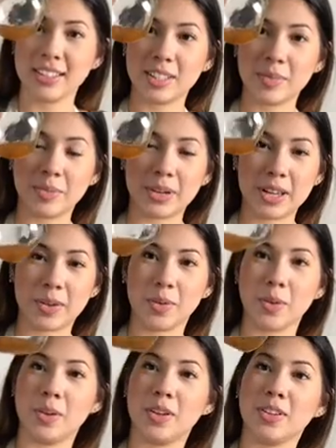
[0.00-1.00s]
It's pretty
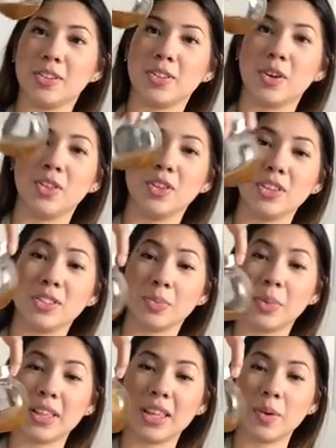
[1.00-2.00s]
cool. So it looks
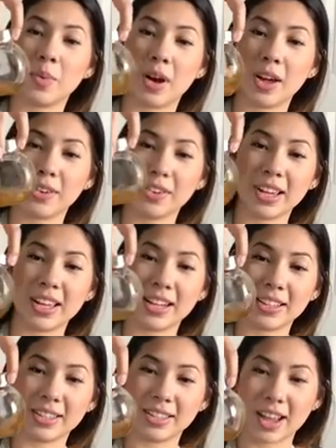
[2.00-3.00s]
really watery and
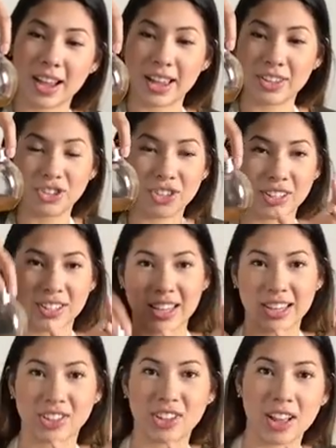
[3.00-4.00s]
it's not, it's just
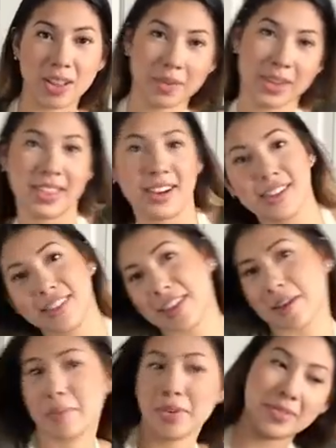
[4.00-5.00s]
like jello-y that it's
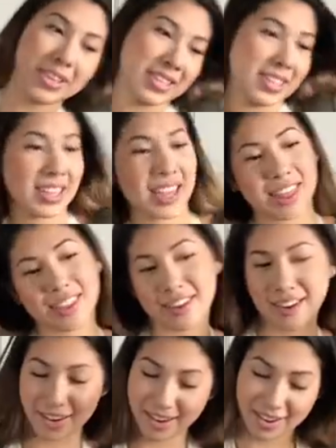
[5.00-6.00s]
like moving
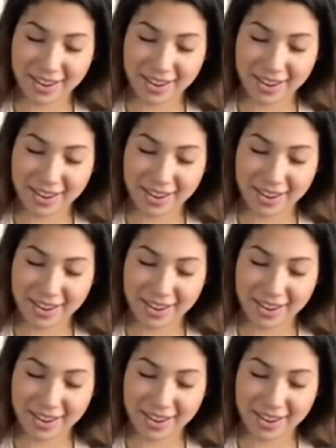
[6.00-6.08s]
together.